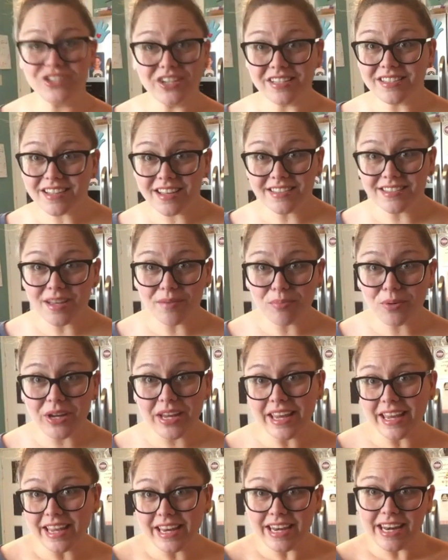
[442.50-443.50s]
just got done
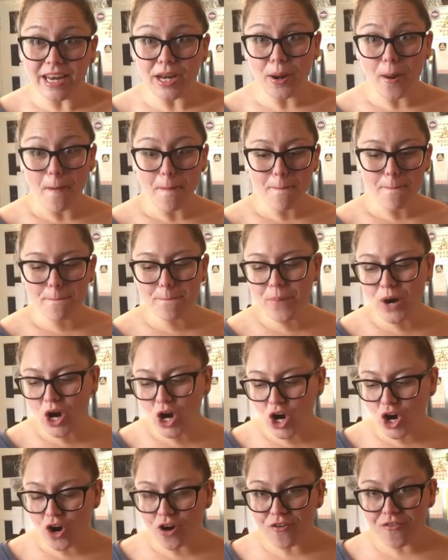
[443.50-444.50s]
preheating.
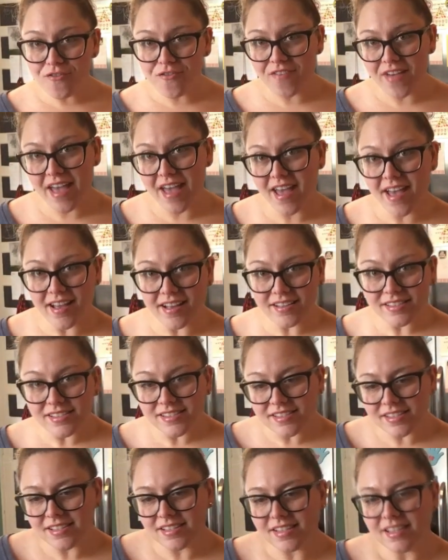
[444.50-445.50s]

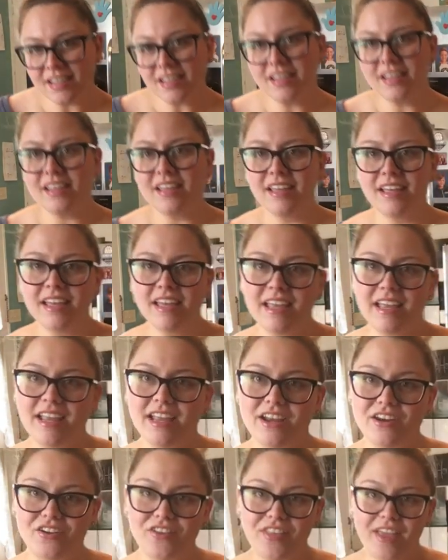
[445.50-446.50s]
Perfect.
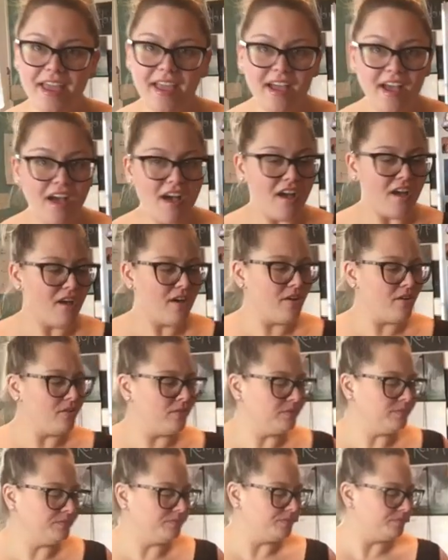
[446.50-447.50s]
Here they go.